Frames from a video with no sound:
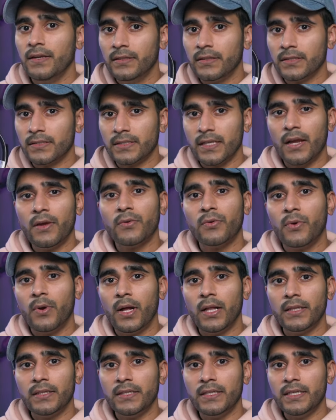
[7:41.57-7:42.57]
the sound
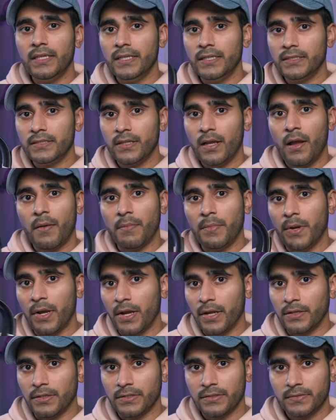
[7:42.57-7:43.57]
quality is top
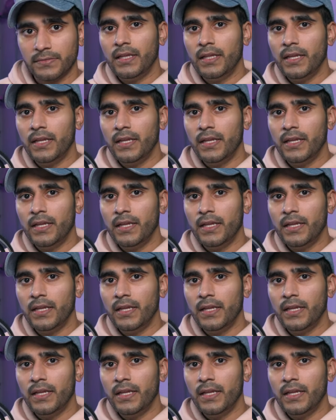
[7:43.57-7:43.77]
notch.